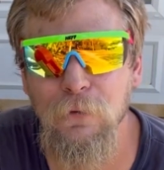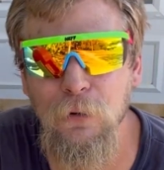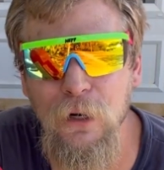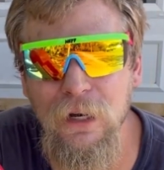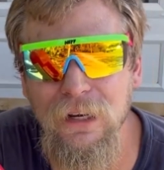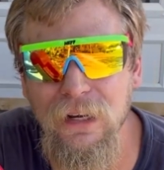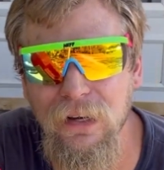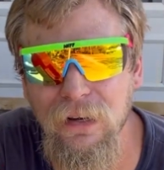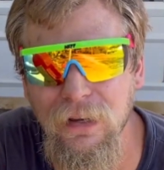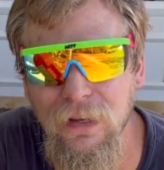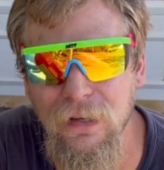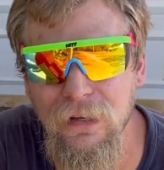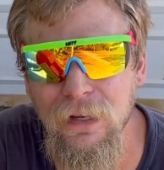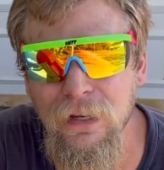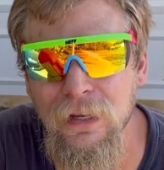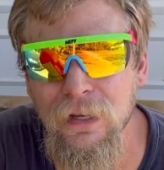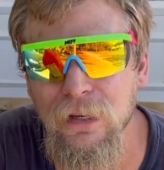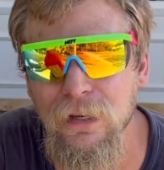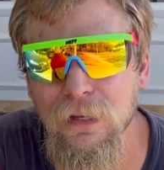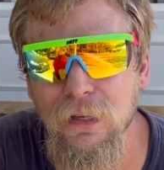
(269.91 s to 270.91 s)
grit in it
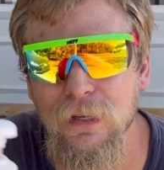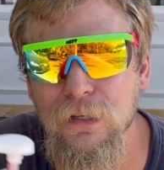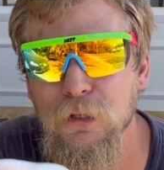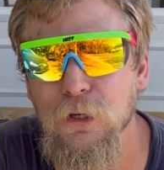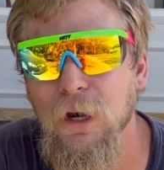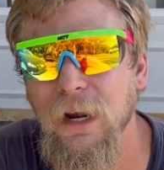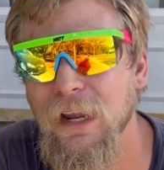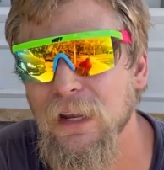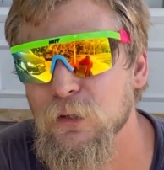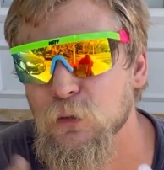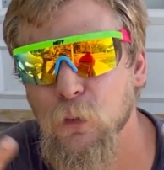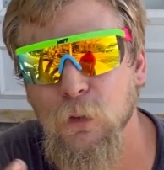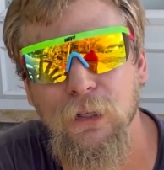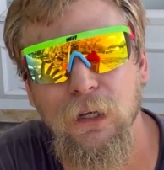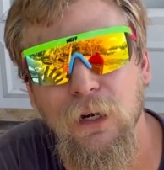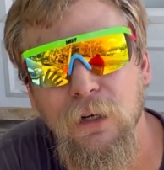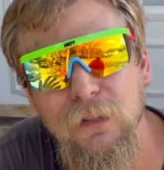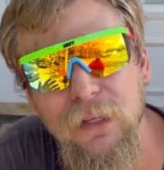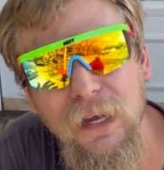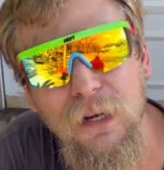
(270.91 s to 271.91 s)
because your hands really
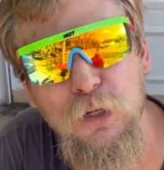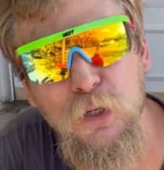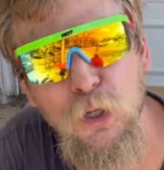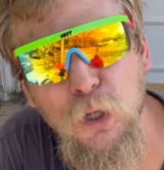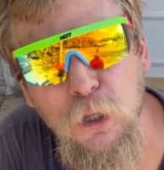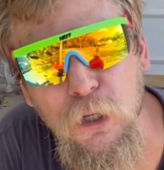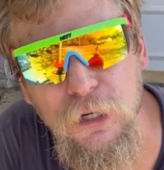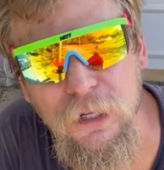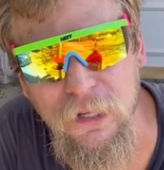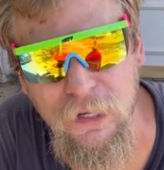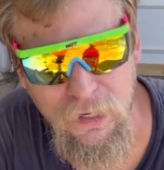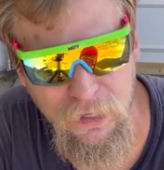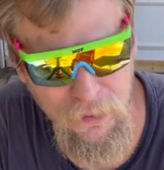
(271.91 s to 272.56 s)
aren't that dirty,